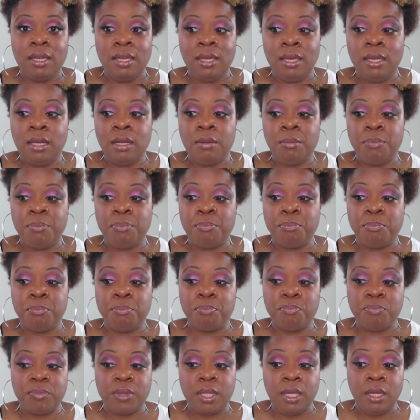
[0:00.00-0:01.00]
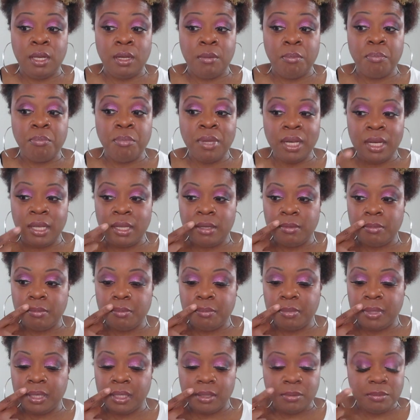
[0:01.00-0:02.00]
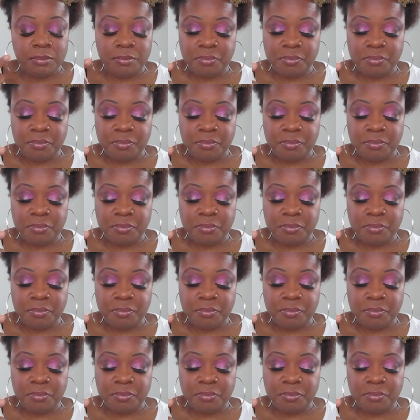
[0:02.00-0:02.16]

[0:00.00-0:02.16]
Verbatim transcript: in a in a minute, but